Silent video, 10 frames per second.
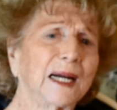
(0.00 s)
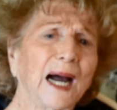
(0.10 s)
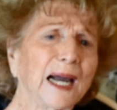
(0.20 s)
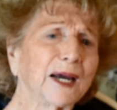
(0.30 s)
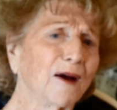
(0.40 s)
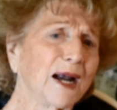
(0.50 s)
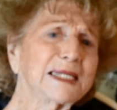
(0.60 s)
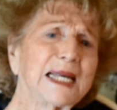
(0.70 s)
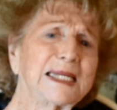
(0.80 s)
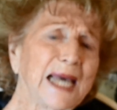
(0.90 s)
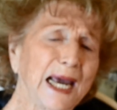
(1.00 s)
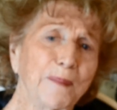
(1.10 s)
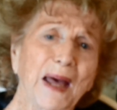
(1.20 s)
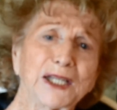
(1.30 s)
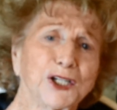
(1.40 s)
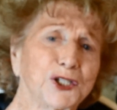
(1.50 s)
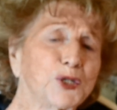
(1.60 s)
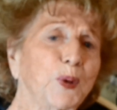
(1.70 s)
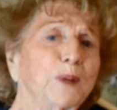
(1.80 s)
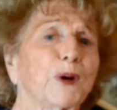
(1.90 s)
I can honestly say I'm not such a
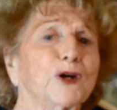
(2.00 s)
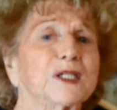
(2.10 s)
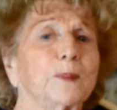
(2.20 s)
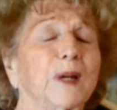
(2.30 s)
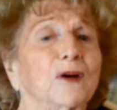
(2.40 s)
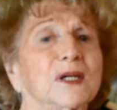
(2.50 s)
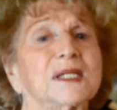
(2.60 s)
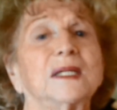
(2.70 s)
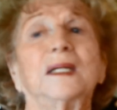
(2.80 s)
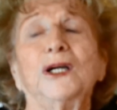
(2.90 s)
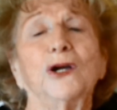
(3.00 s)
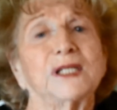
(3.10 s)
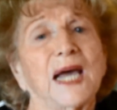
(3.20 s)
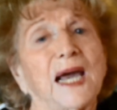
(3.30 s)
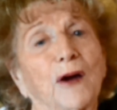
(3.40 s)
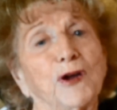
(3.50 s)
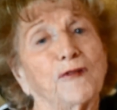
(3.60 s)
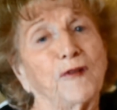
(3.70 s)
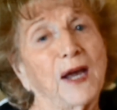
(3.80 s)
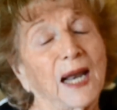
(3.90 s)
sweet person, because you say how you
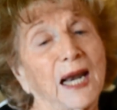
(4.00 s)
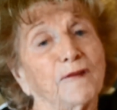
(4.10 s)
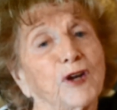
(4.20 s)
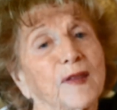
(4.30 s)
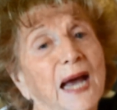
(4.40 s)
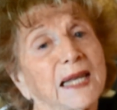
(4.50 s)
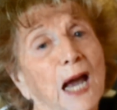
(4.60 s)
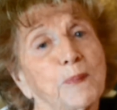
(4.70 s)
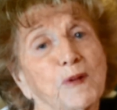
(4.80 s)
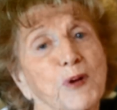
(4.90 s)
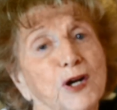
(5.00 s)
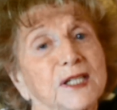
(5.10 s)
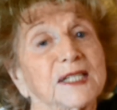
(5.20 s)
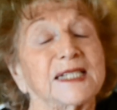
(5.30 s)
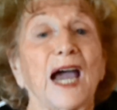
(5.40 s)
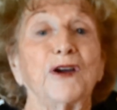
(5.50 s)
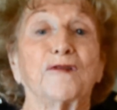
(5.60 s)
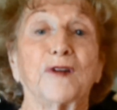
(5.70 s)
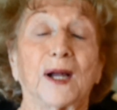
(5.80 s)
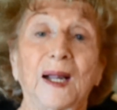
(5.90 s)
feel, and if you're that type of person, say how you
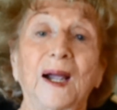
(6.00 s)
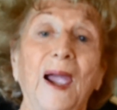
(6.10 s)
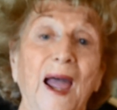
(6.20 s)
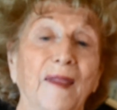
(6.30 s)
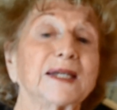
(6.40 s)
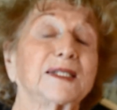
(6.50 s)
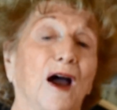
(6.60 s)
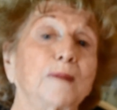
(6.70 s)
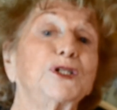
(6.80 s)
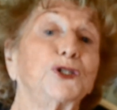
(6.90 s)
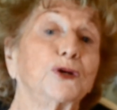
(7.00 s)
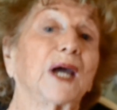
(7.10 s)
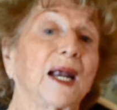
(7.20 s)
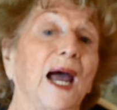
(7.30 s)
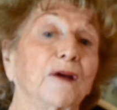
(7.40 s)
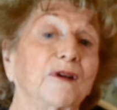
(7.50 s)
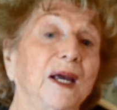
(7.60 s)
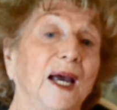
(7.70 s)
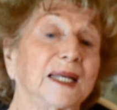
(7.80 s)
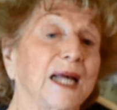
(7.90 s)
feel, and there's times you do get
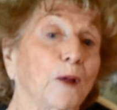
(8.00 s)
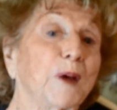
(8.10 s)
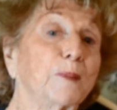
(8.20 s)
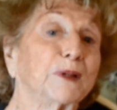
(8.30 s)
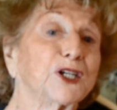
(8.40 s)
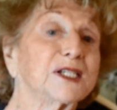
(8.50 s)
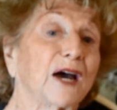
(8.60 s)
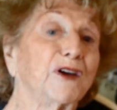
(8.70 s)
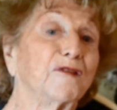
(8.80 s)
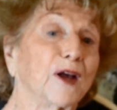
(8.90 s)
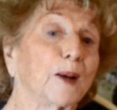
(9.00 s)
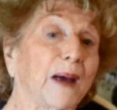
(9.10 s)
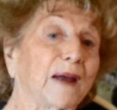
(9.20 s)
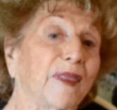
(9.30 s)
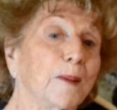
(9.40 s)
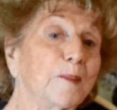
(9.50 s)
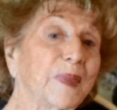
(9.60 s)
angry and tell people just how you feel about them.